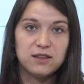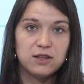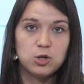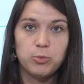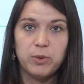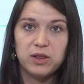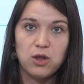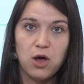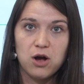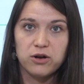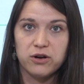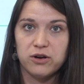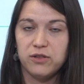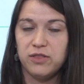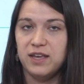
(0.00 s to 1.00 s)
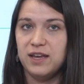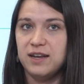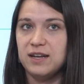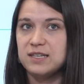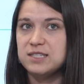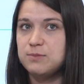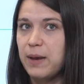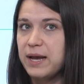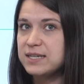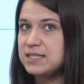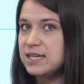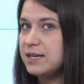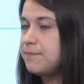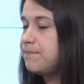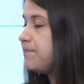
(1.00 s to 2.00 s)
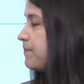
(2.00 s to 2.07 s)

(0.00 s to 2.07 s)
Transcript: little bit longer than expected,